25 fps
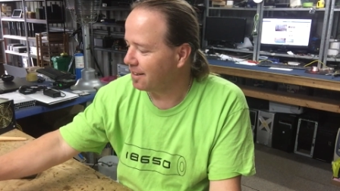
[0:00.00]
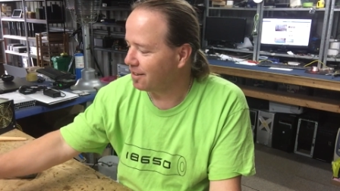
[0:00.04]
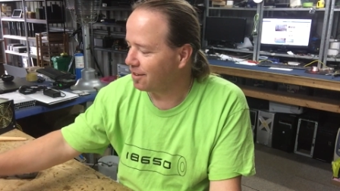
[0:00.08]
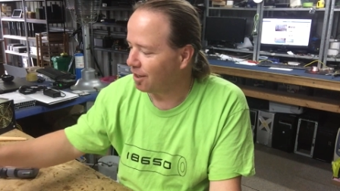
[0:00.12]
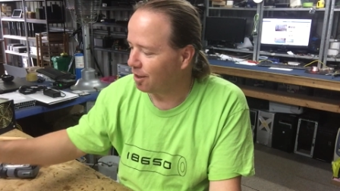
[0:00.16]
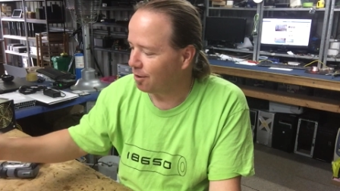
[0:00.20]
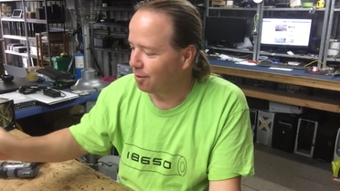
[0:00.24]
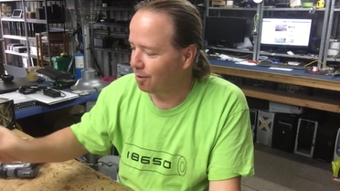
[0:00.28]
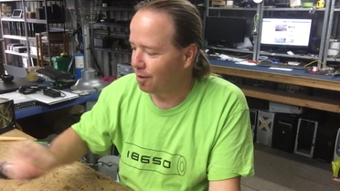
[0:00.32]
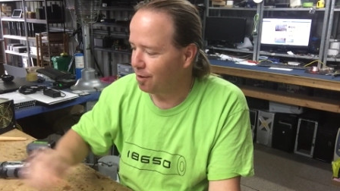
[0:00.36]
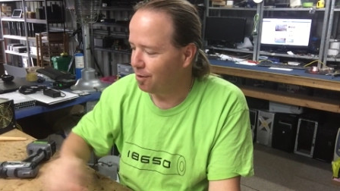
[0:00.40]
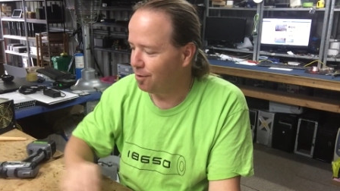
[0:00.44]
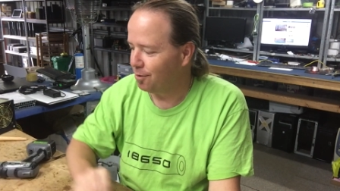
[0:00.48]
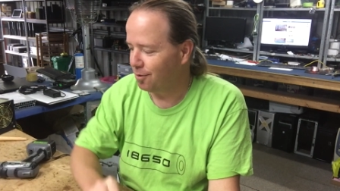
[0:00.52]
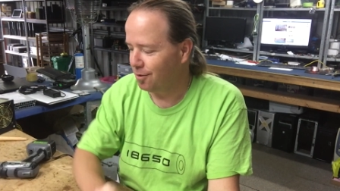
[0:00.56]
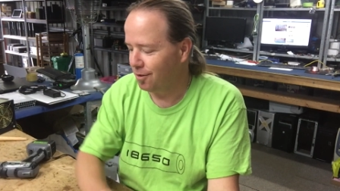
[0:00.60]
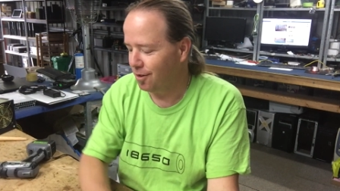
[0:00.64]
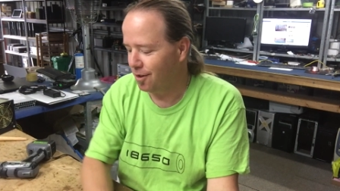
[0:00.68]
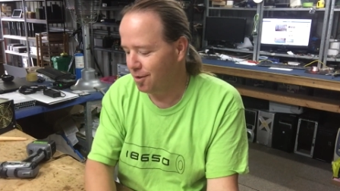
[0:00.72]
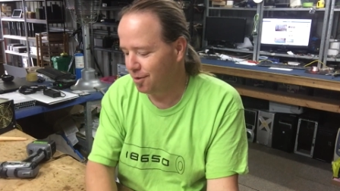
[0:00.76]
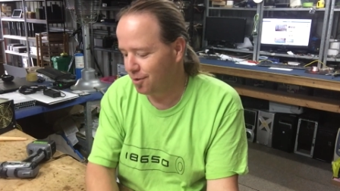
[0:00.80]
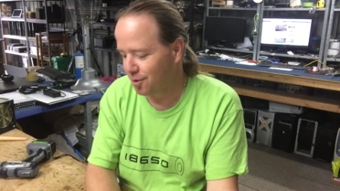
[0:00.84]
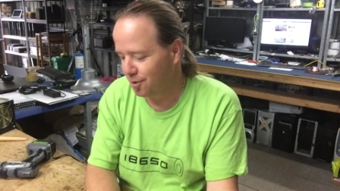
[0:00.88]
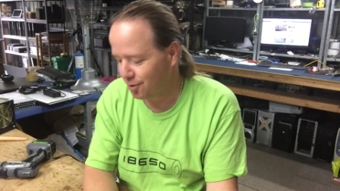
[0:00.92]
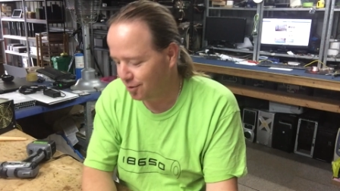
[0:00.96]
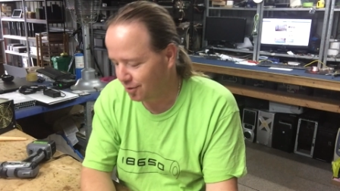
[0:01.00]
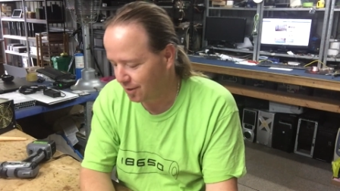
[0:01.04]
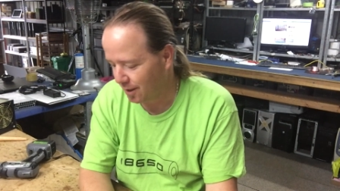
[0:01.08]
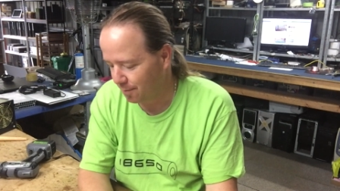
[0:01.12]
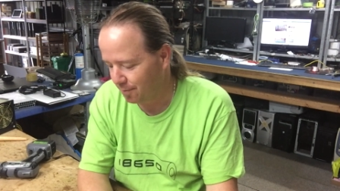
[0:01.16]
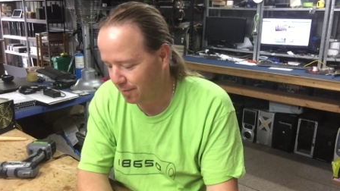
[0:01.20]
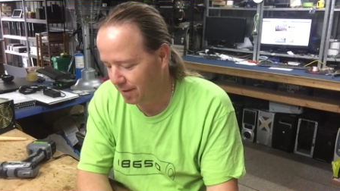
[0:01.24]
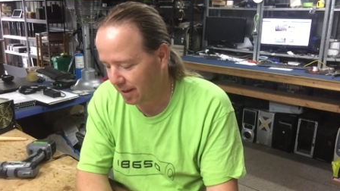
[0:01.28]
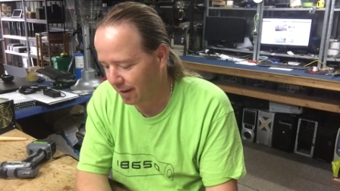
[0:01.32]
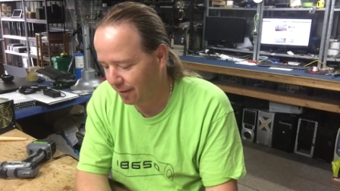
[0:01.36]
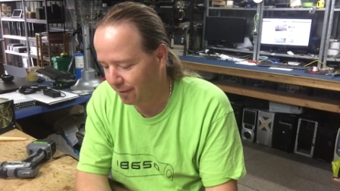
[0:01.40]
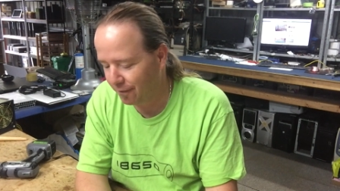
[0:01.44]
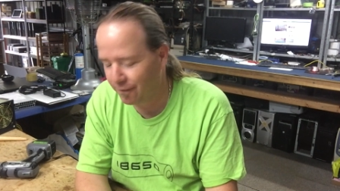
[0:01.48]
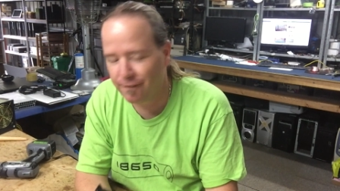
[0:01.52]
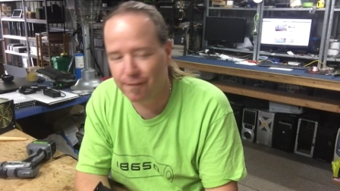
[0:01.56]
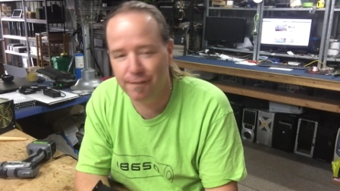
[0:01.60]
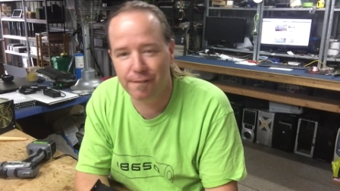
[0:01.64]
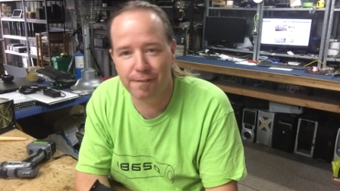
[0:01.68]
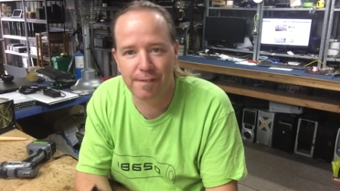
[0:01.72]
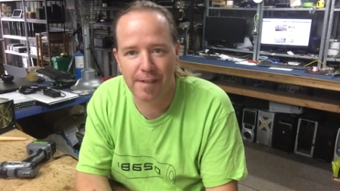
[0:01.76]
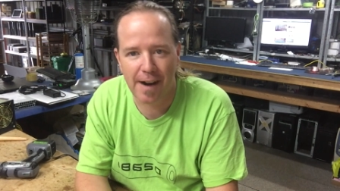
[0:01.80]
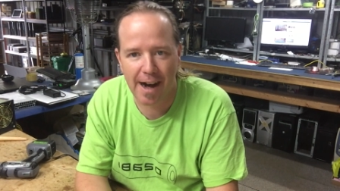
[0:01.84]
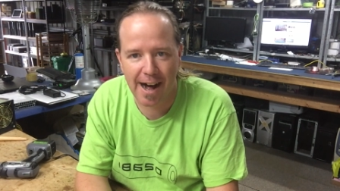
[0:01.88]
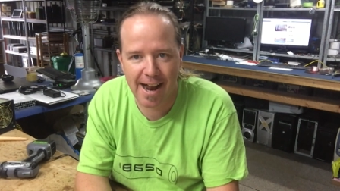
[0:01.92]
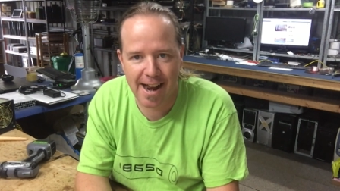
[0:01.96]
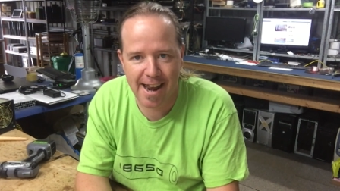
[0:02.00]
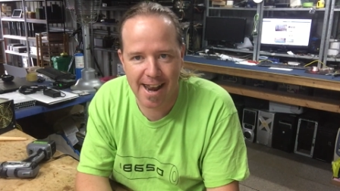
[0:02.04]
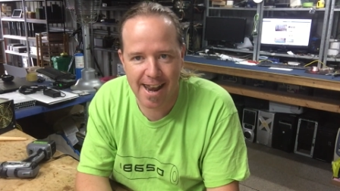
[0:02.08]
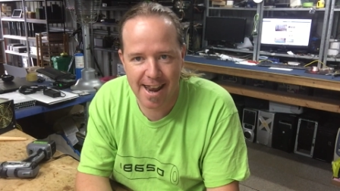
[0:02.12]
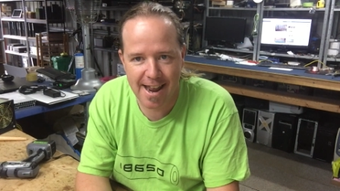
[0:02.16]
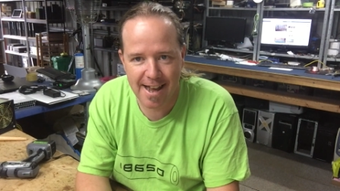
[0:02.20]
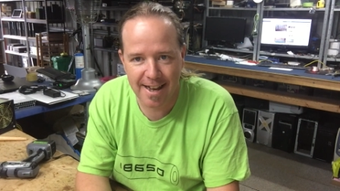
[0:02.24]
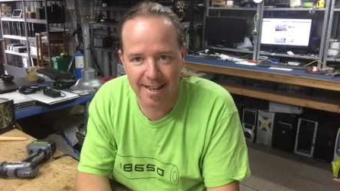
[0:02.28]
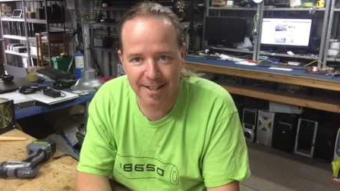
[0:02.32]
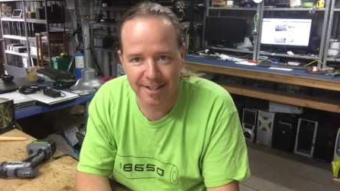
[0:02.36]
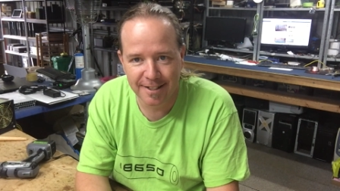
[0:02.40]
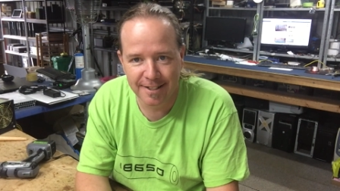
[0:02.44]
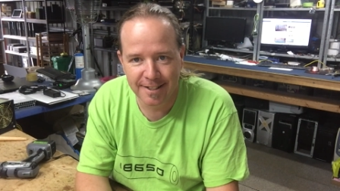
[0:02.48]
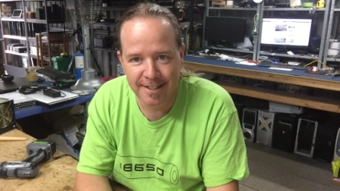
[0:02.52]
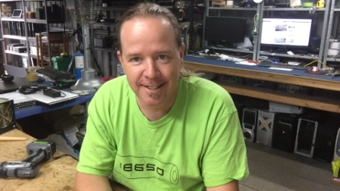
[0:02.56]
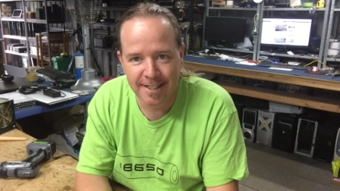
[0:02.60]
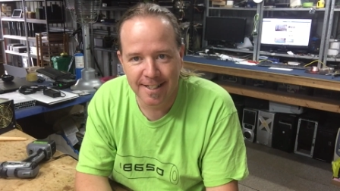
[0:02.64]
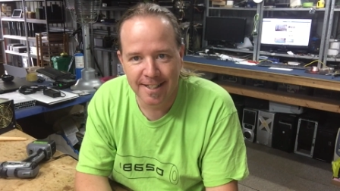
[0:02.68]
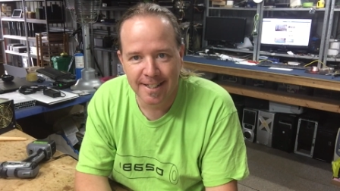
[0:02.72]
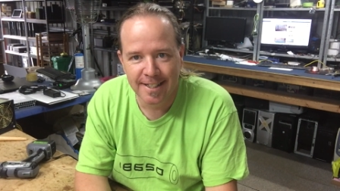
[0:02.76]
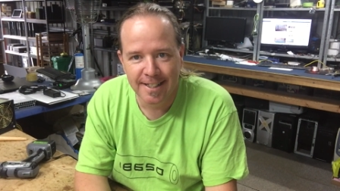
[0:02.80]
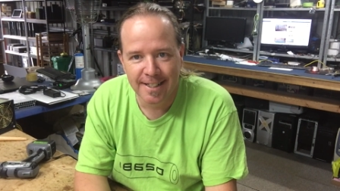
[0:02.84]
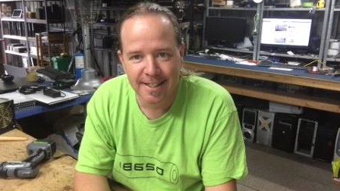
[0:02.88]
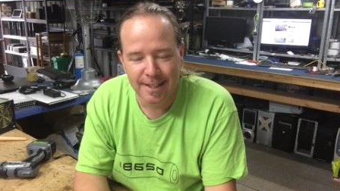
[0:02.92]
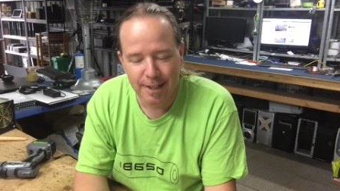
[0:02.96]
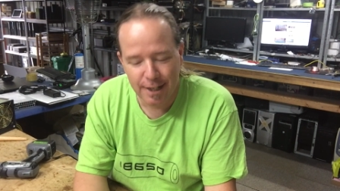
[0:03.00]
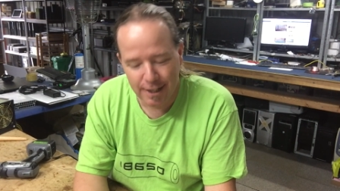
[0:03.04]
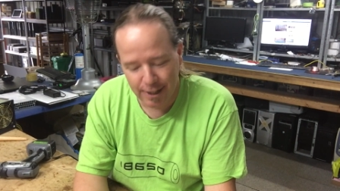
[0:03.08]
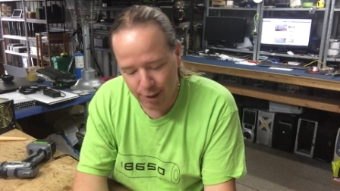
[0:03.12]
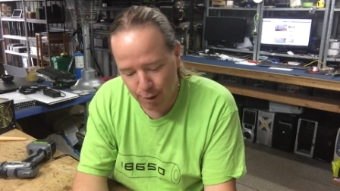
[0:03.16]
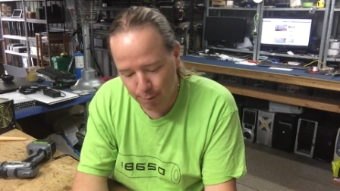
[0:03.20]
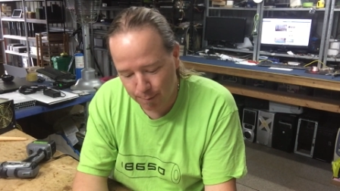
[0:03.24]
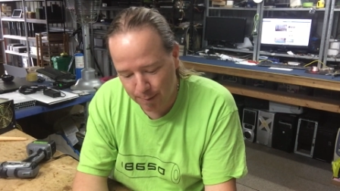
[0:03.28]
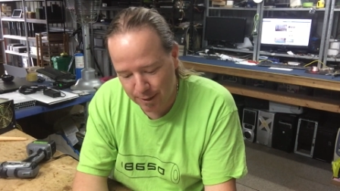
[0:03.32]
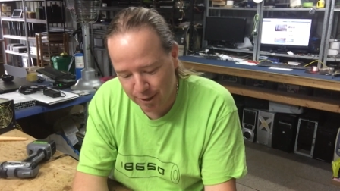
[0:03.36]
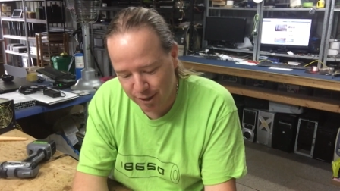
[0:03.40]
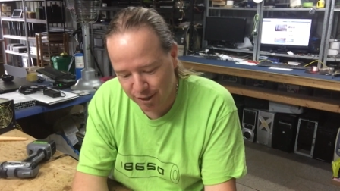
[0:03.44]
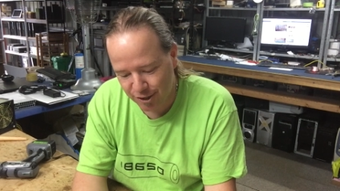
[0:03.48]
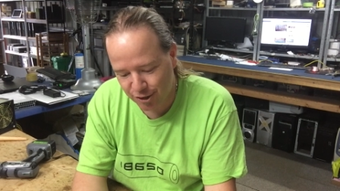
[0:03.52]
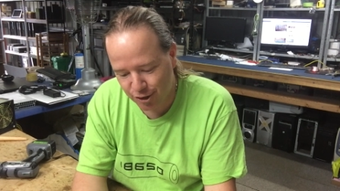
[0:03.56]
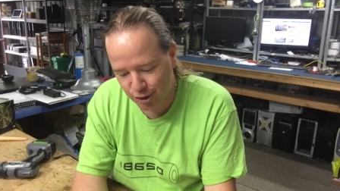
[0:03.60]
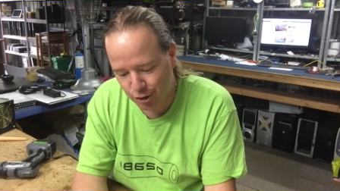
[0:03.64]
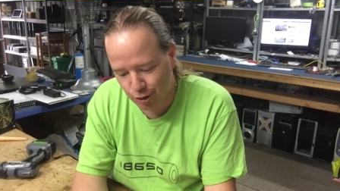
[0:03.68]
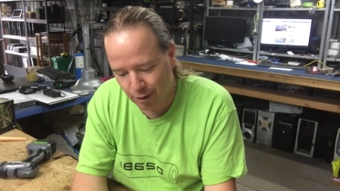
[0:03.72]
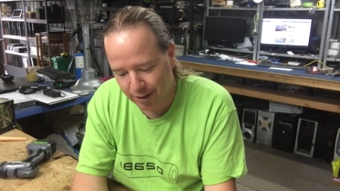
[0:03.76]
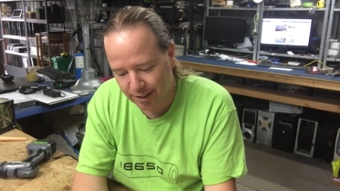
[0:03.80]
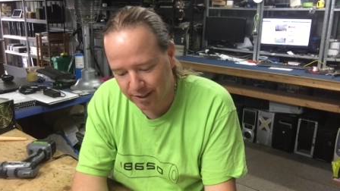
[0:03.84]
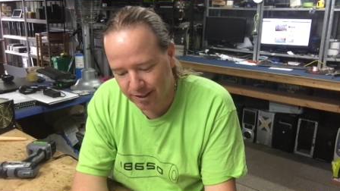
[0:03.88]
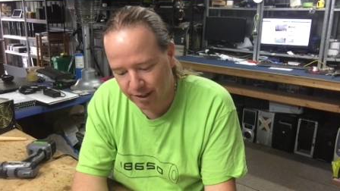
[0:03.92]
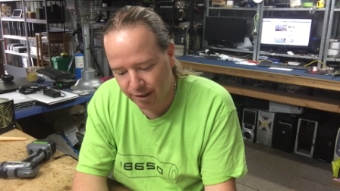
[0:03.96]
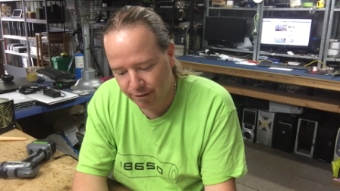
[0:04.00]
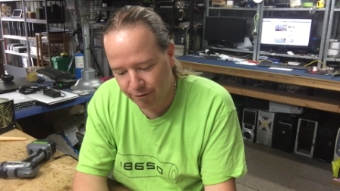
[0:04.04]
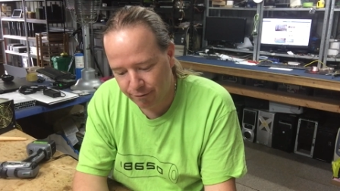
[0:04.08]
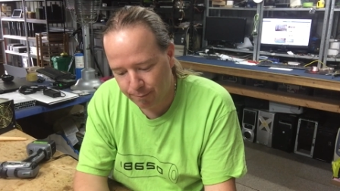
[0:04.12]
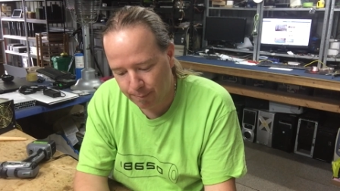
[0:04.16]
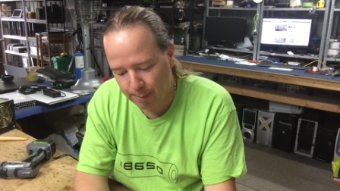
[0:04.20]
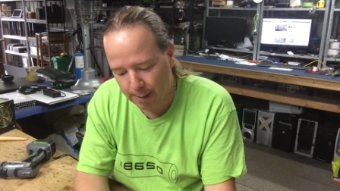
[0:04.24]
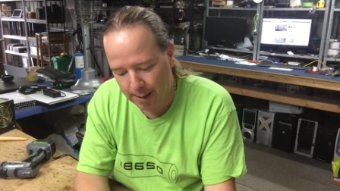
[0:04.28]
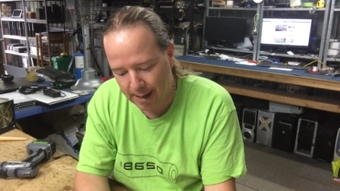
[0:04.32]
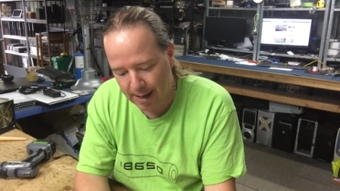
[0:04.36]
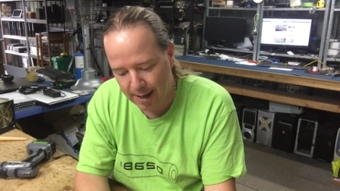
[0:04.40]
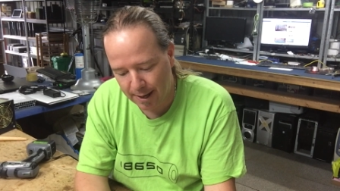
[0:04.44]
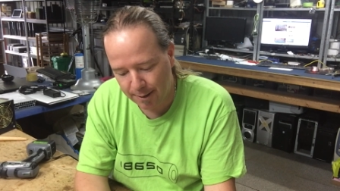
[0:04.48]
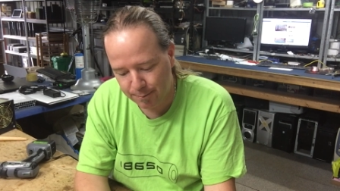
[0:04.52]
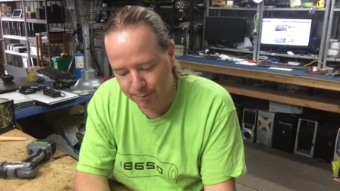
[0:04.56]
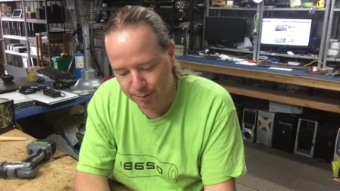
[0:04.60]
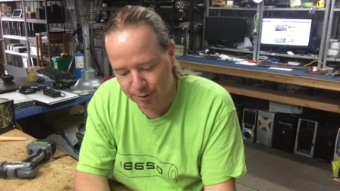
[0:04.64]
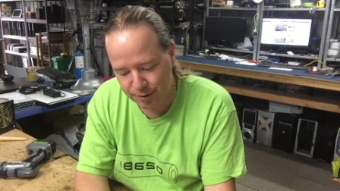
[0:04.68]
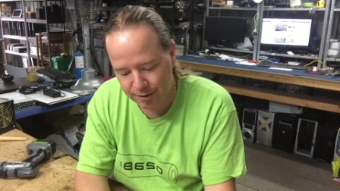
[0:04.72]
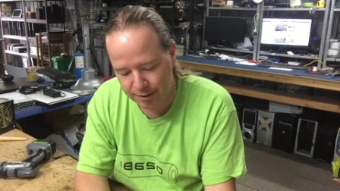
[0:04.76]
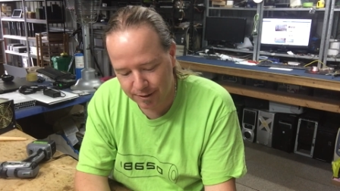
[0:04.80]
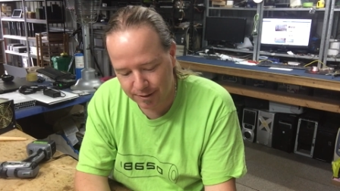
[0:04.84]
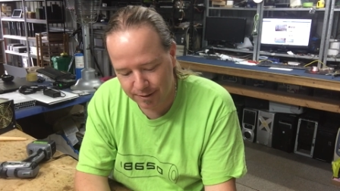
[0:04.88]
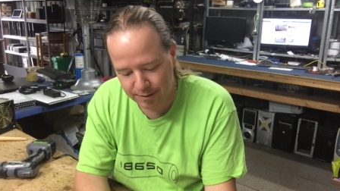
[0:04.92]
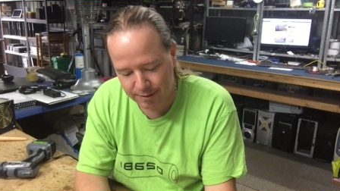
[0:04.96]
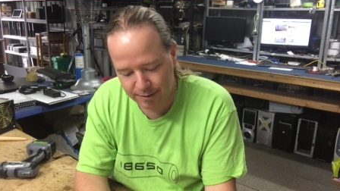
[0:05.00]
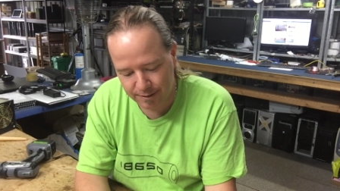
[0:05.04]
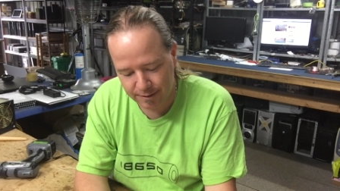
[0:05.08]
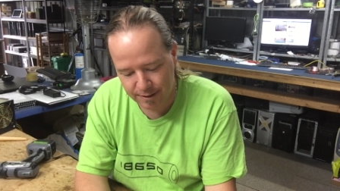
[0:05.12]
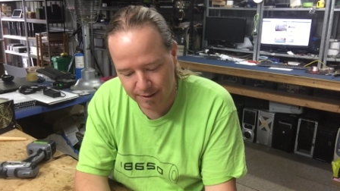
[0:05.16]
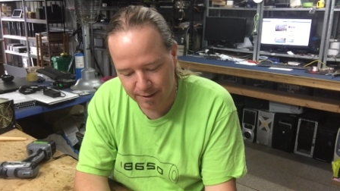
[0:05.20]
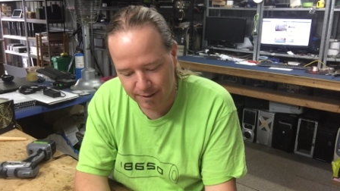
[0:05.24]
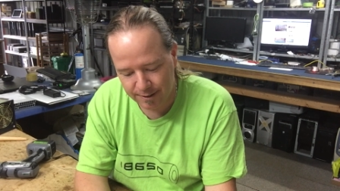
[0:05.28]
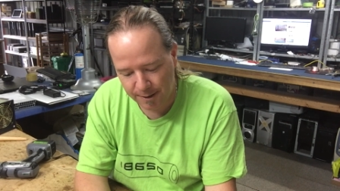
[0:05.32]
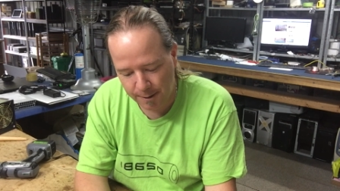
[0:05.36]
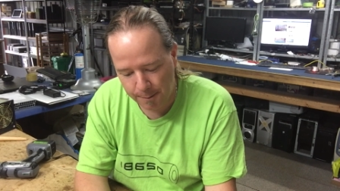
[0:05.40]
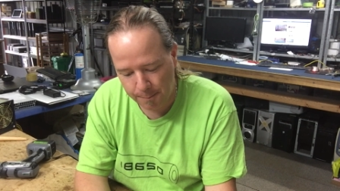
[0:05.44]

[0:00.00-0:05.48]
So I thought I'd do something fun, a little bit destructive perhaps, and